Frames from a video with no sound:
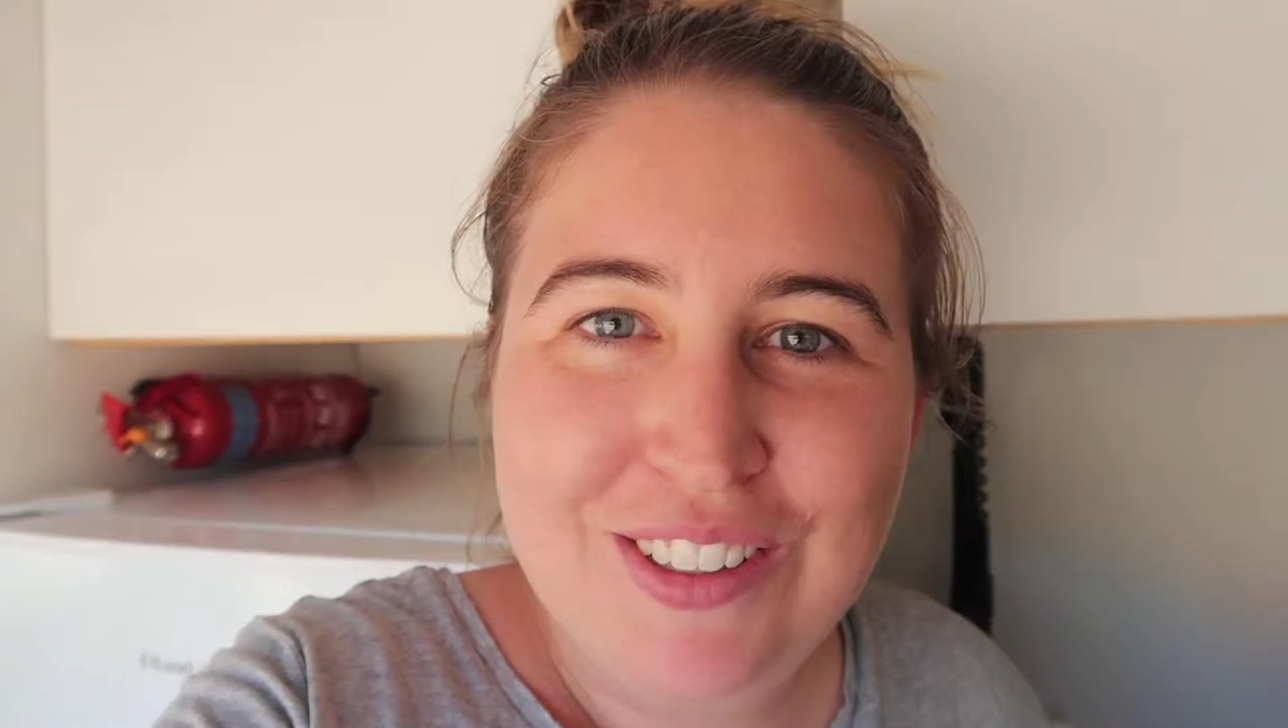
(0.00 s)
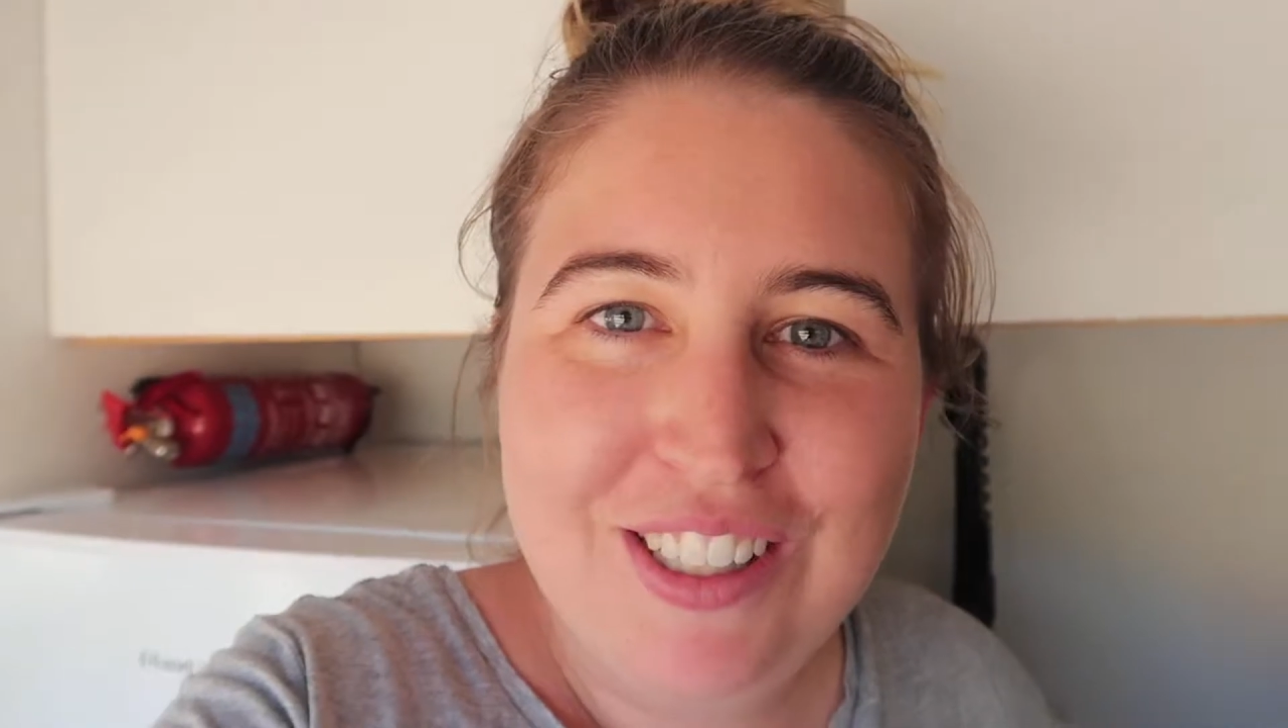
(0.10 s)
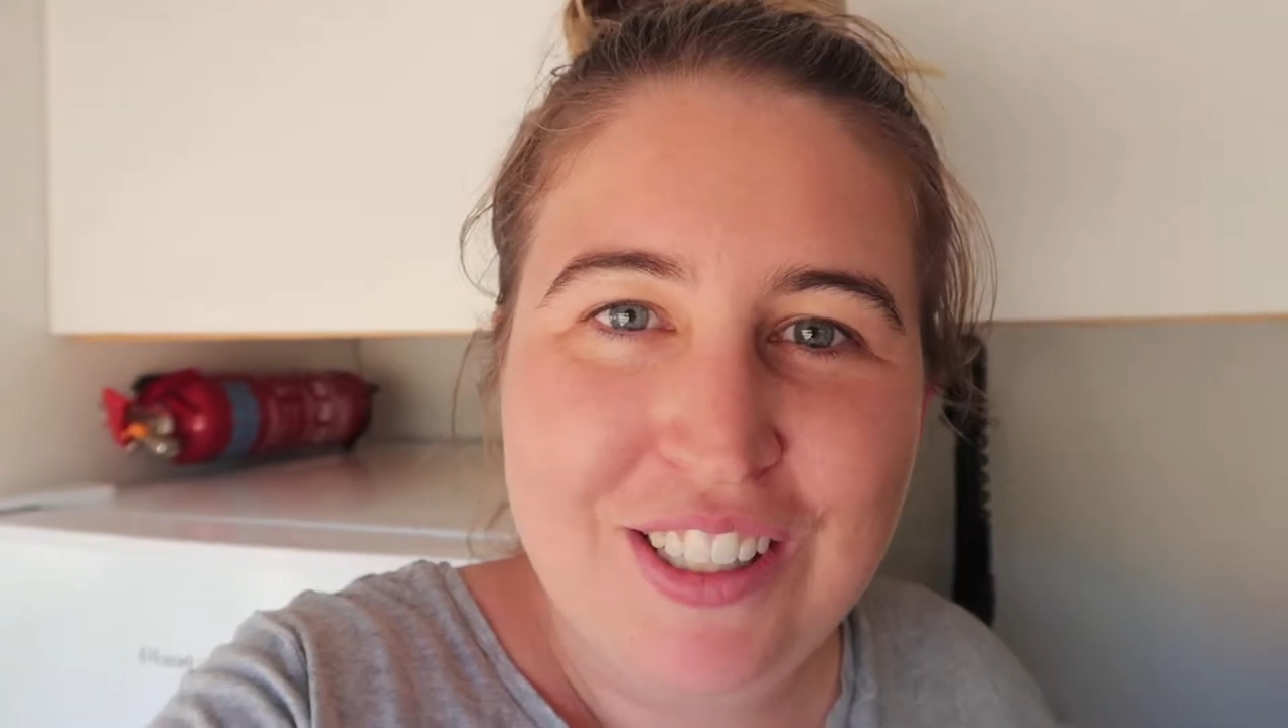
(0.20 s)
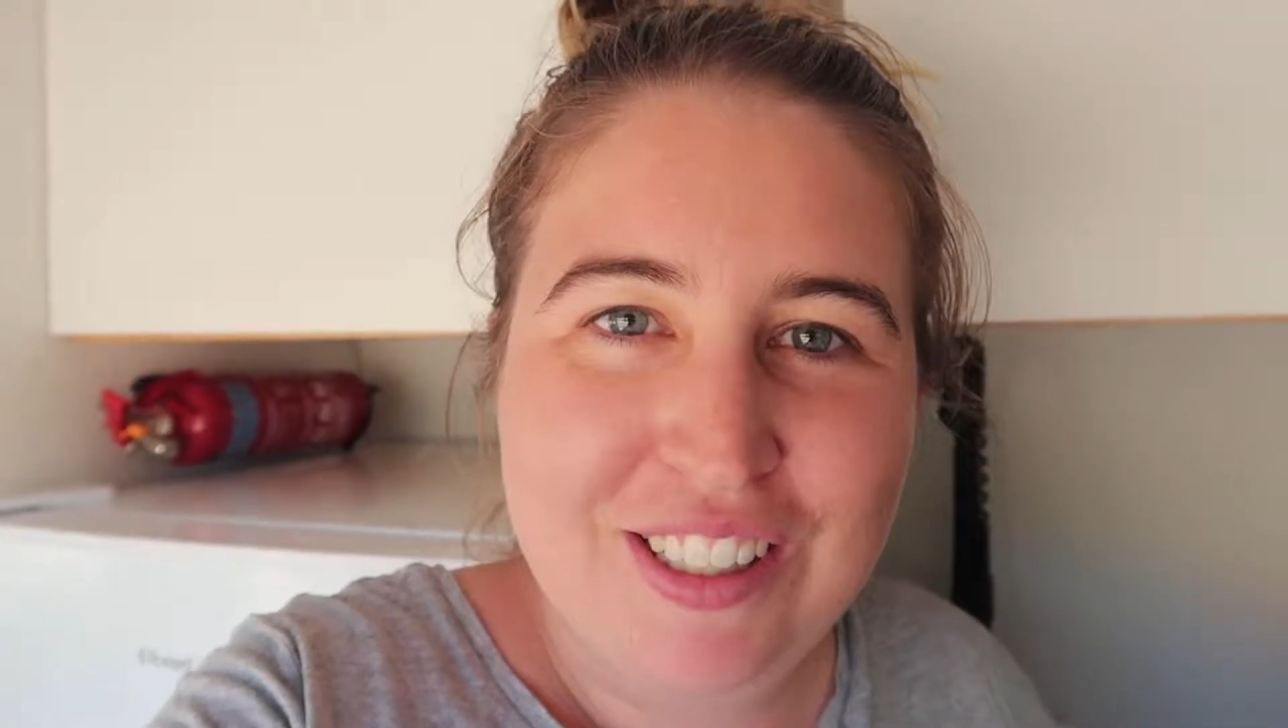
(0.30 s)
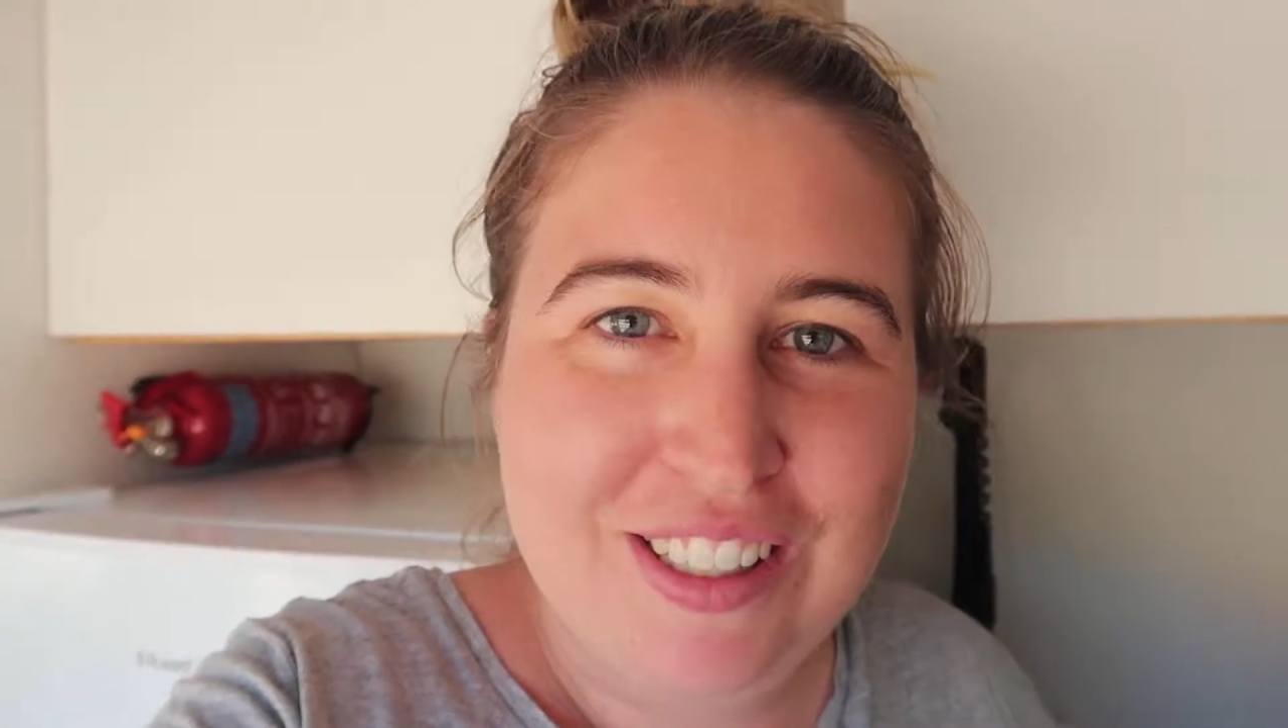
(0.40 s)

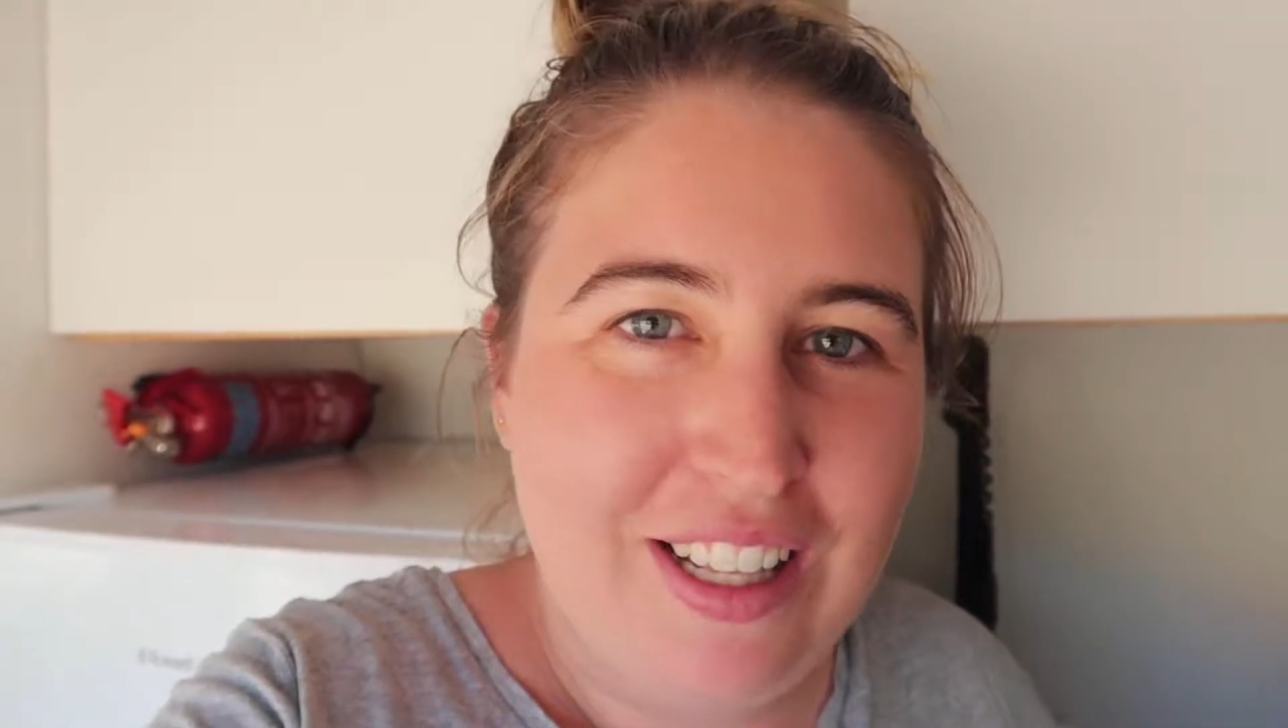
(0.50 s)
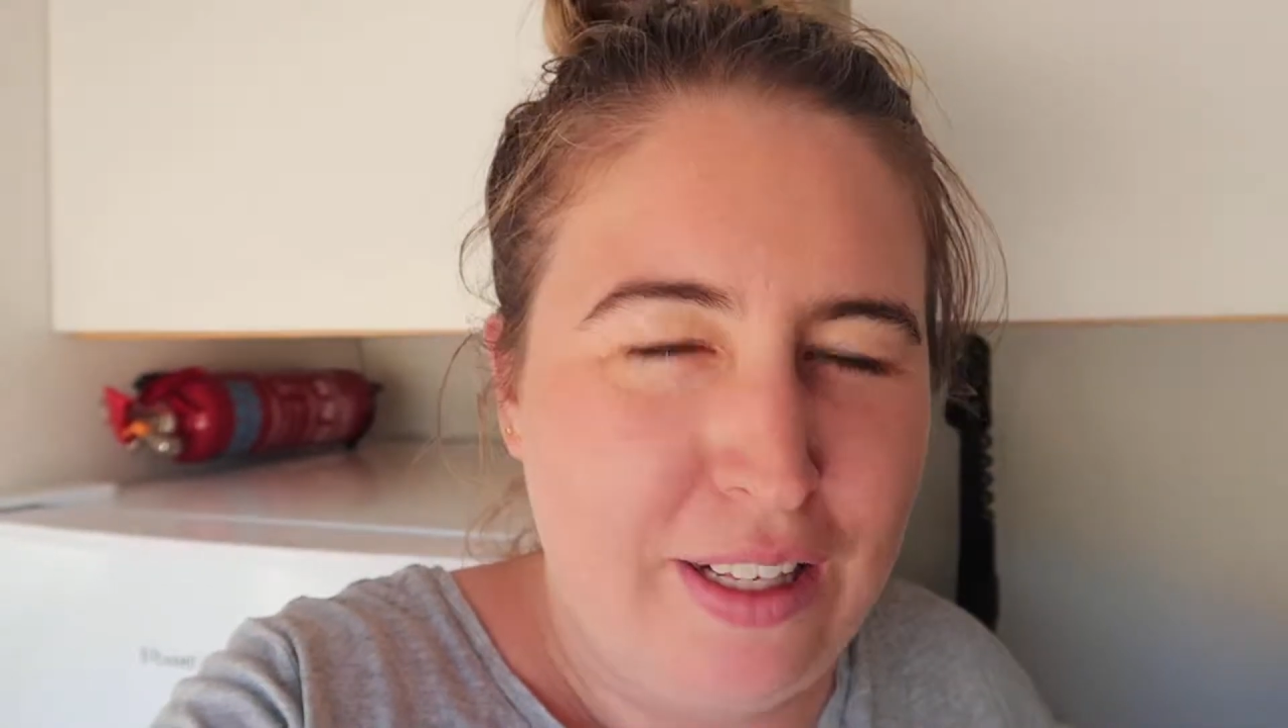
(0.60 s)
dishes.